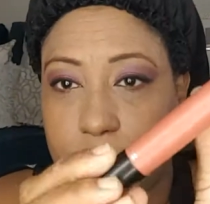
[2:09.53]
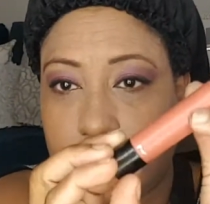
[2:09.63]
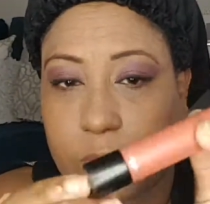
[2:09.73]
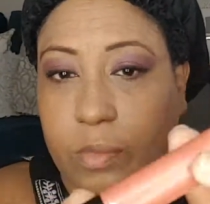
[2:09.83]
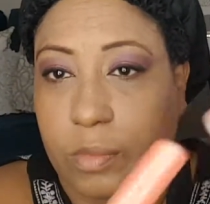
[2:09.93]

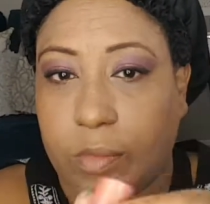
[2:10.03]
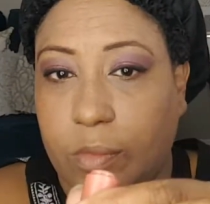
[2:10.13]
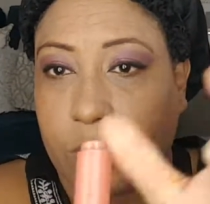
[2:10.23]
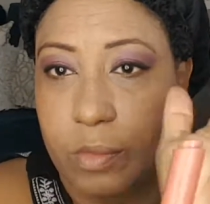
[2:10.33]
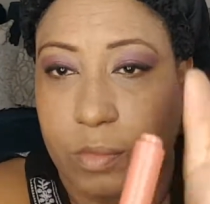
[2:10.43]
looking
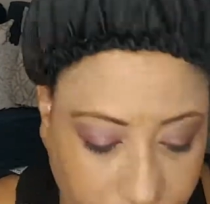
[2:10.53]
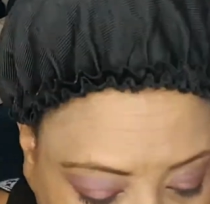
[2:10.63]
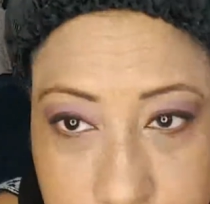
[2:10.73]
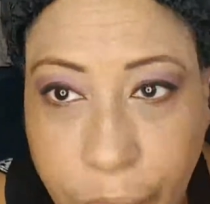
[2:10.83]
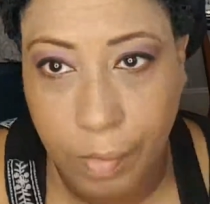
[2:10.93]
funny, but
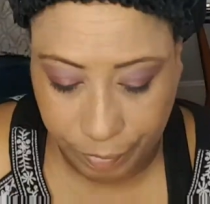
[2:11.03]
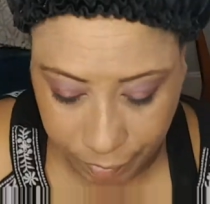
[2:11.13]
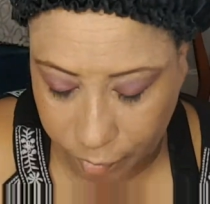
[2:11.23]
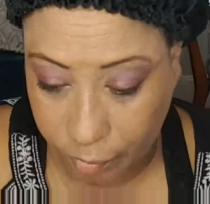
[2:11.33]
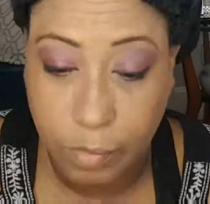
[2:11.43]

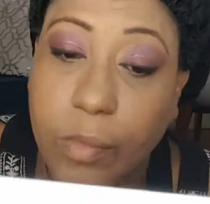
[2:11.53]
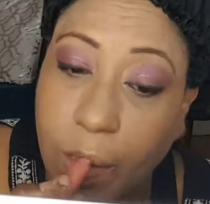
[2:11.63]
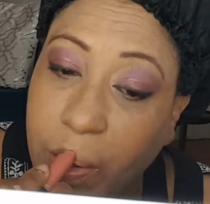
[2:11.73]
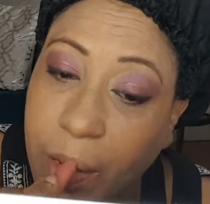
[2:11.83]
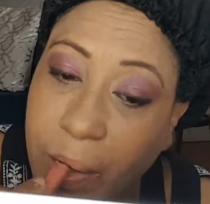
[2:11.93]
now I'm
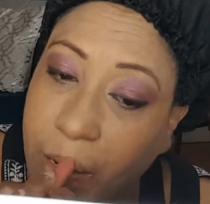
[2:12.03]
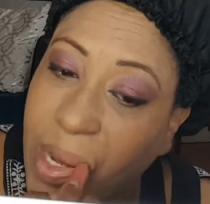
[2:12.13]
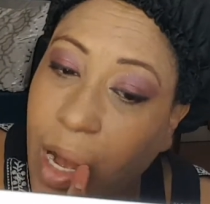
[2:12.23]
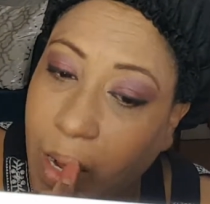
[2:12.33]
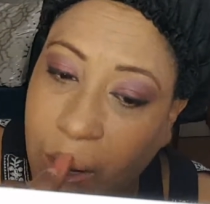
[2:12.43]
using this
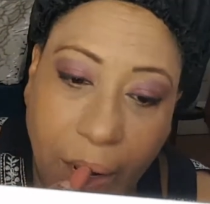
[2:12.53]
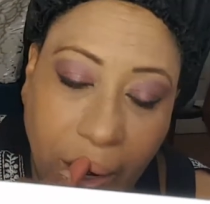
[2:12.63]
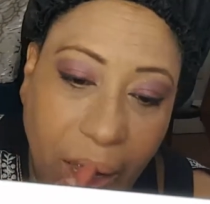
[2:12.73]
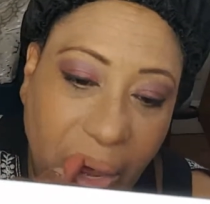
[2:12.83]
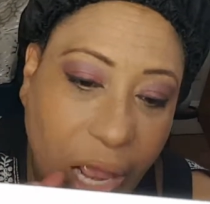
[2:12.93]
MAC
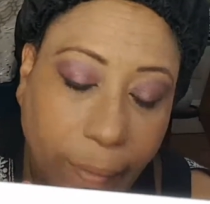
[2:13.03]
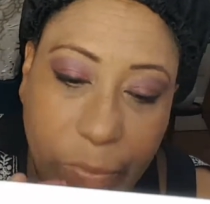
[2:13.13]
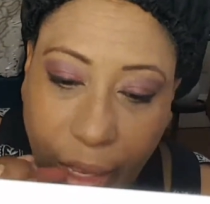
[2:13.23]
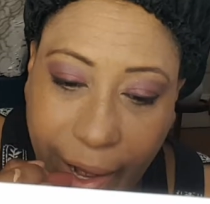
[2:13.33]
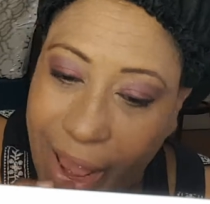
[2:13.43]

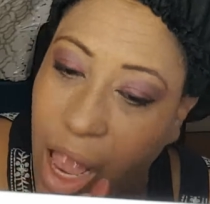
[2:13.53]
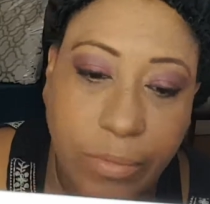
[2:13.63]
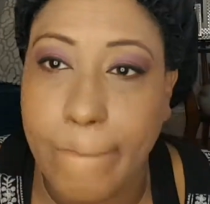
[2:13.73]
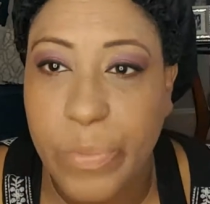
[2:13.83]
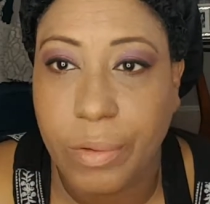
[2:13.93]
lipstick that I